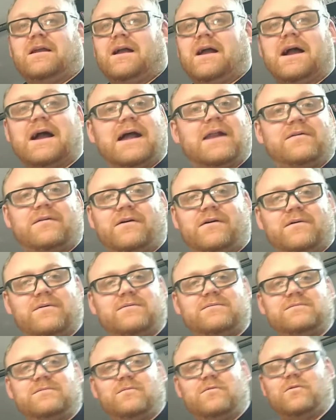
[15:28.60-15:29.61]
I don't know.
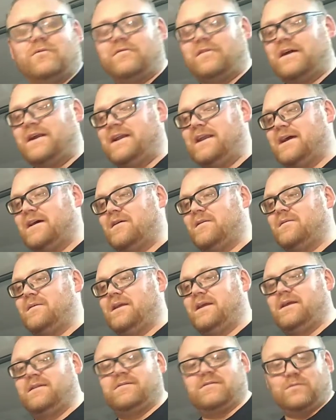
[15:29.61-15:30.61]
We'll find out.
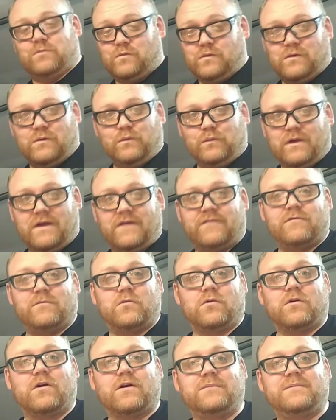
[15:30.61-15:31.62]
It will rev
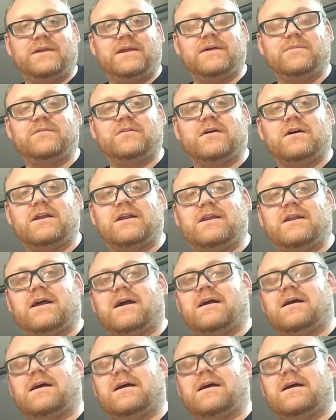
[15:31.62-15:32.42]
more RPMs on it.